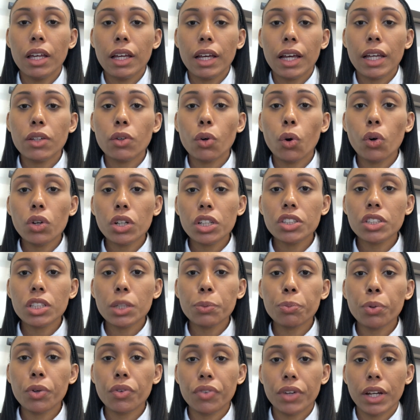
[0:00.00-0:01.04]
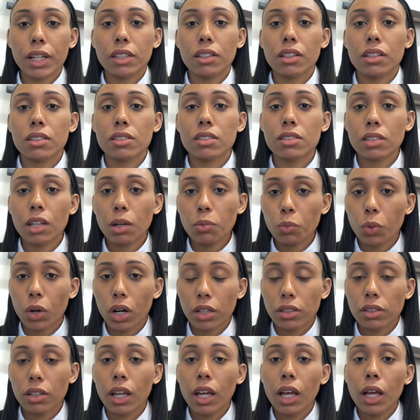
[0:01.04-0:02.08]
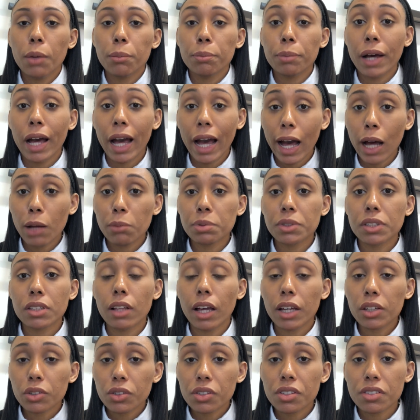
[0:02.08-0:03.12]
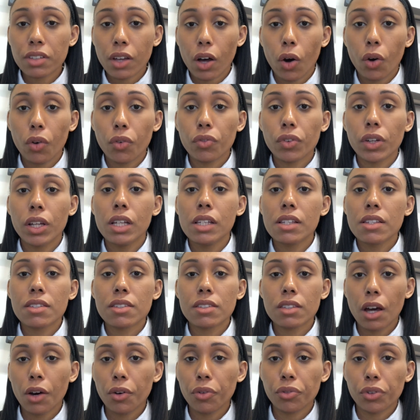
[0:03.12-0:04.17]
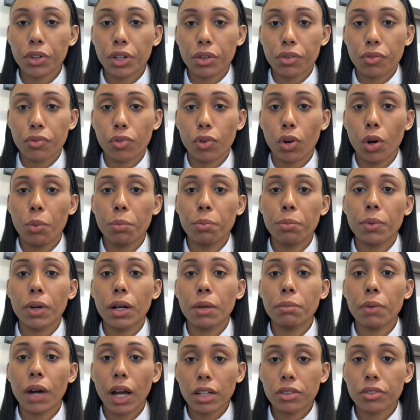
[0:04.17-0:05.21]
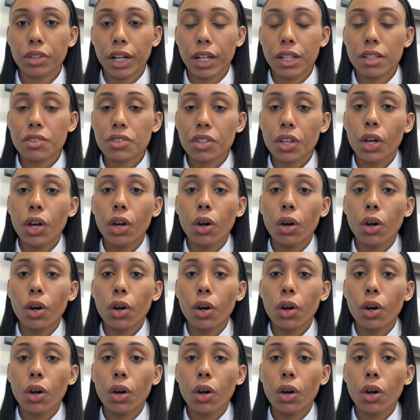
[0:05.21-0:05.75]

In order to prevent someone, perhaps like yourself, suffering from migraines,